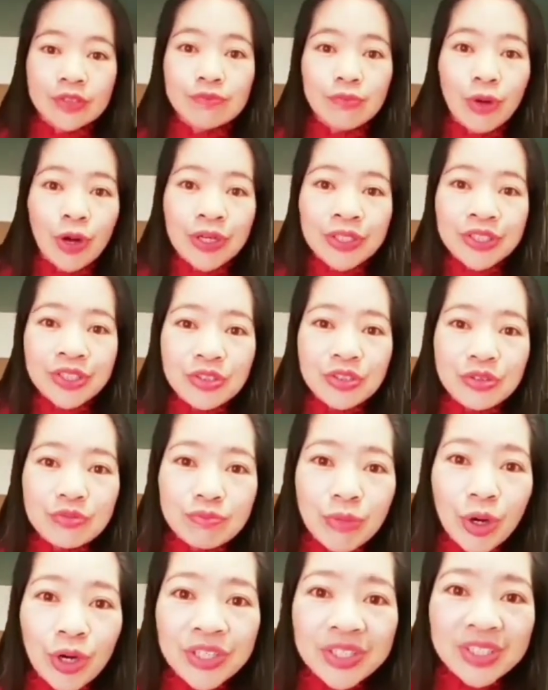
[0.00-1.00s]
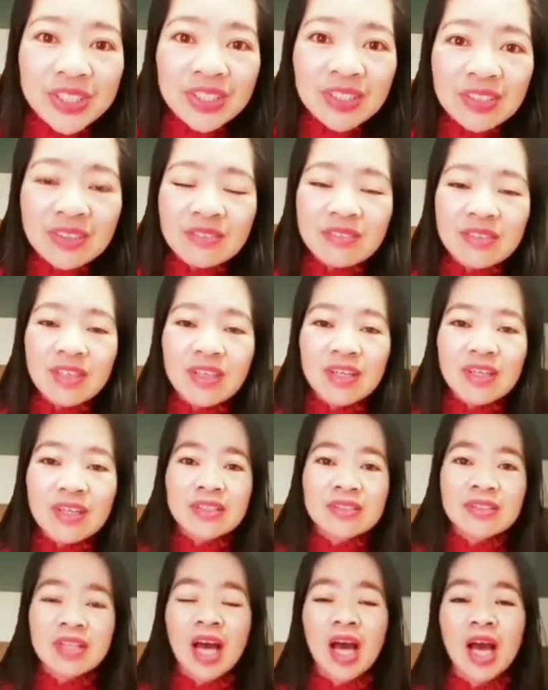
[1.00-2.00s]
Good morning,
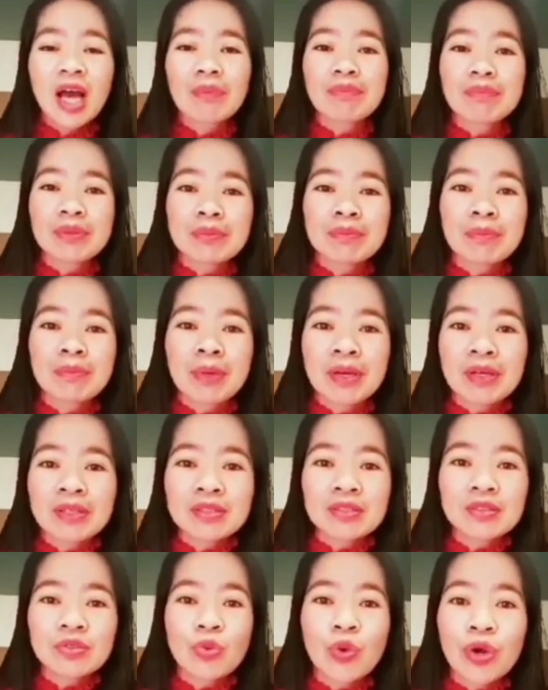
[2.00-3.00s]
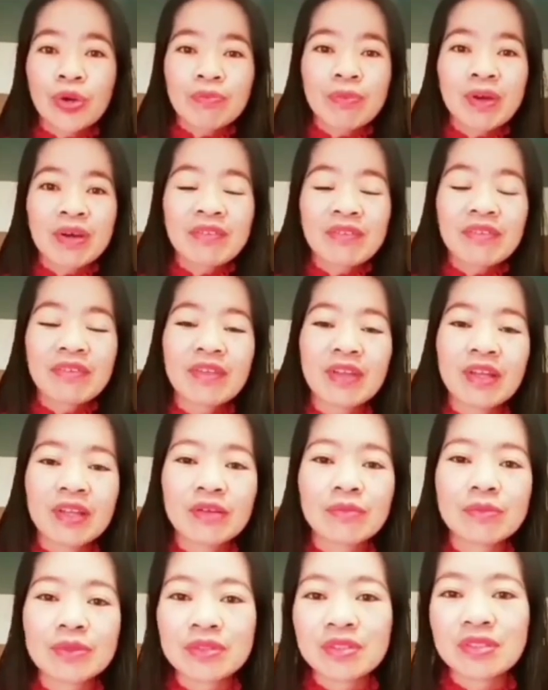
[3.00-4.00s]
and happy month, 1 month
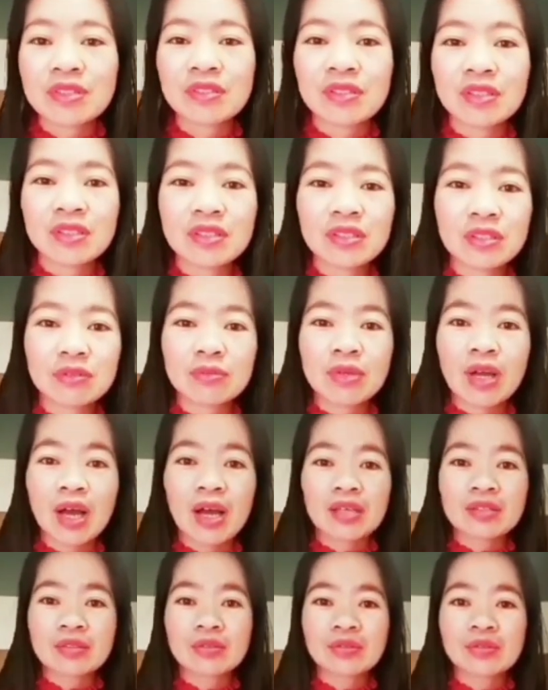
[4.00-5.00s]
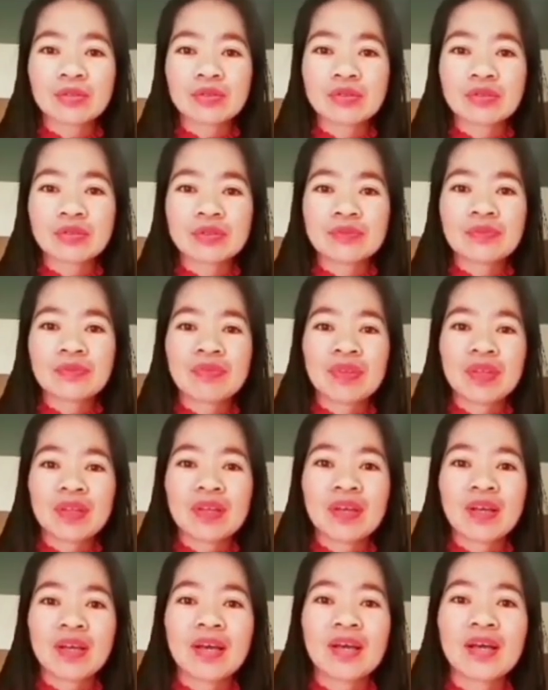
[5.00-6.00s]
anniversary, Team Cactus.
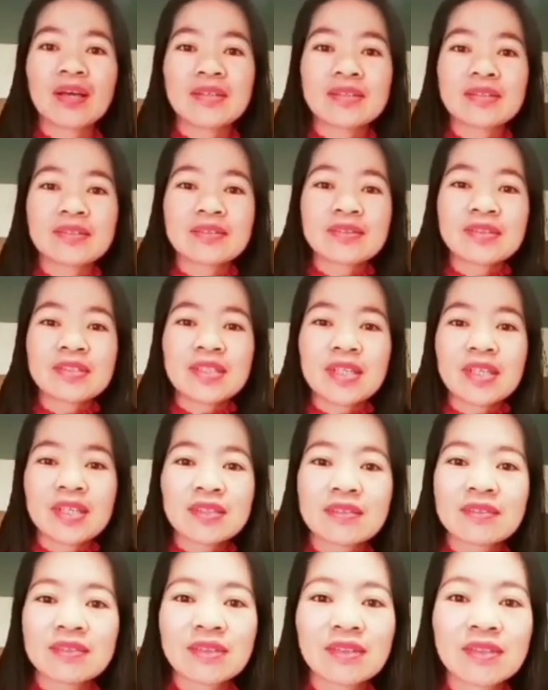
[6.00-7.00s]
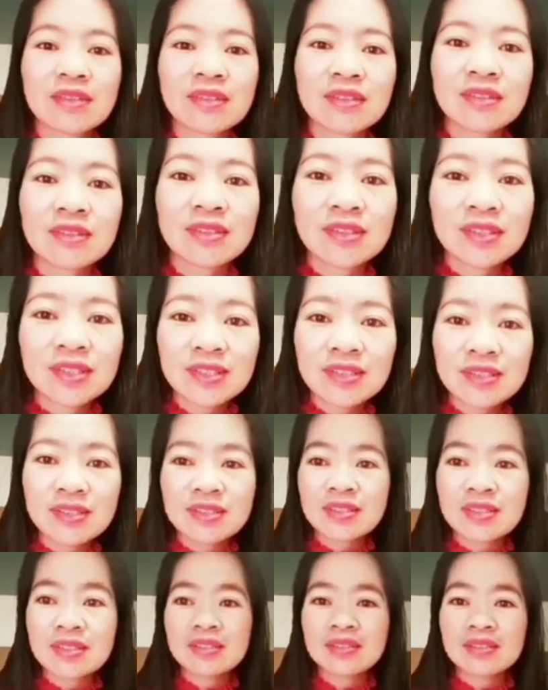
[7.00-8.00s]
I'm sad to
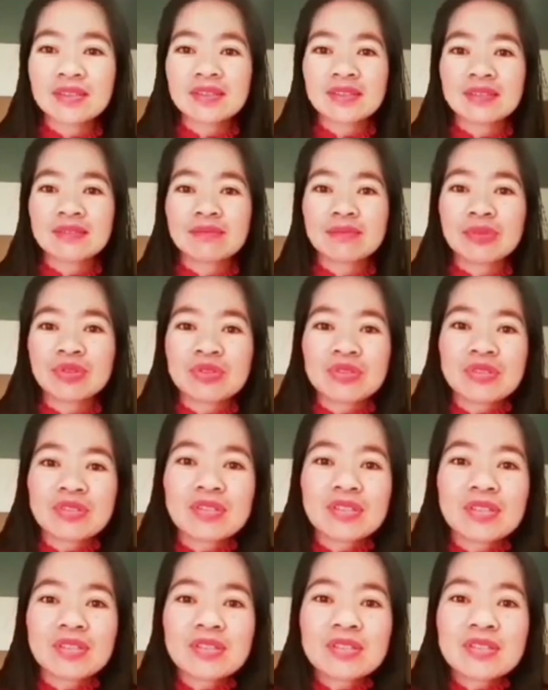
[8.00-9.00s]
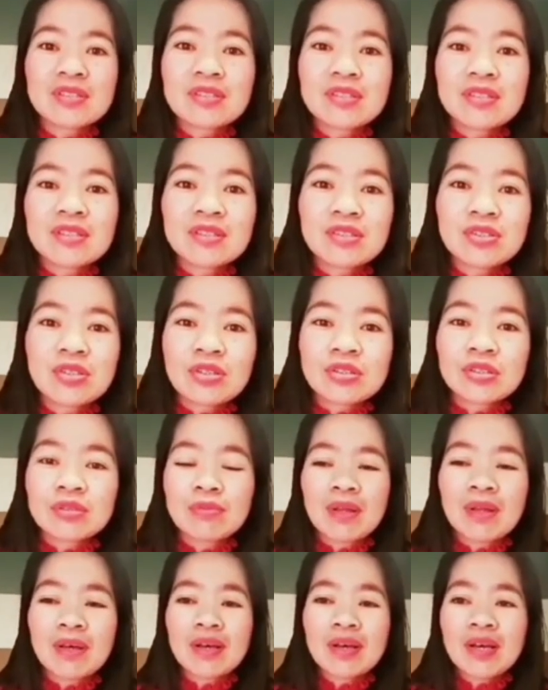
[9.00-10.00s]
Sissy, Beauty Sissy, Jox
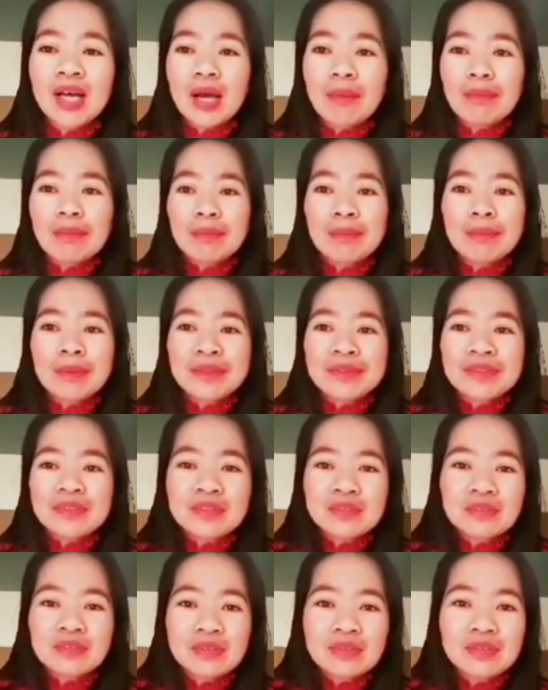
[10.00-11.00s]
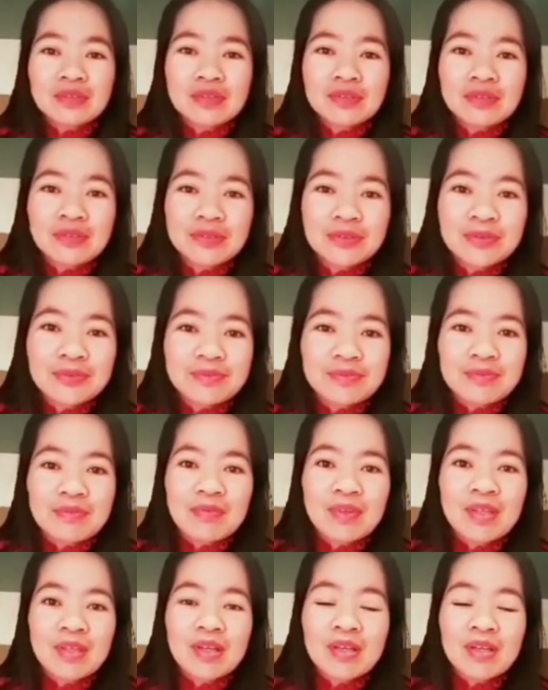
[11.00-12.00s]
Vlog, happy birthday to you.
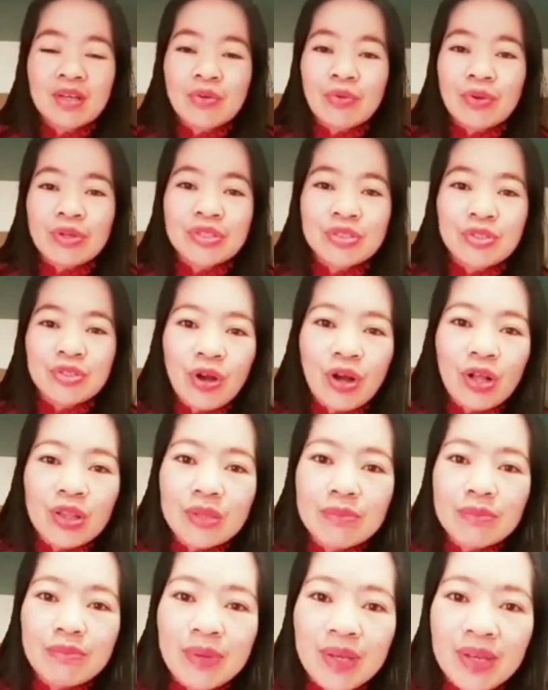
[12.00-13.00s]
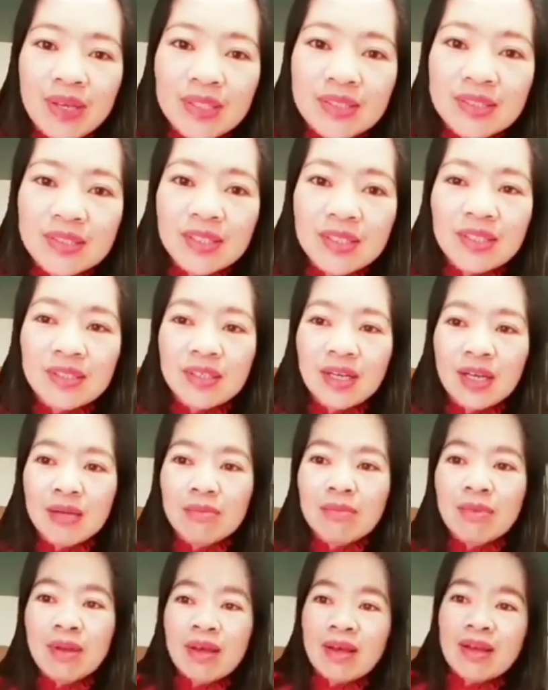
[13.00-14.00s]
Wish you all the best, and
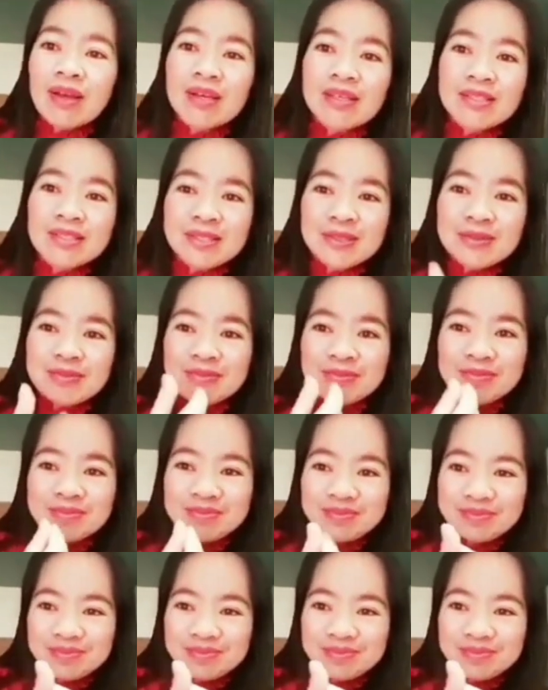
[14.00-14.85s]
God bless.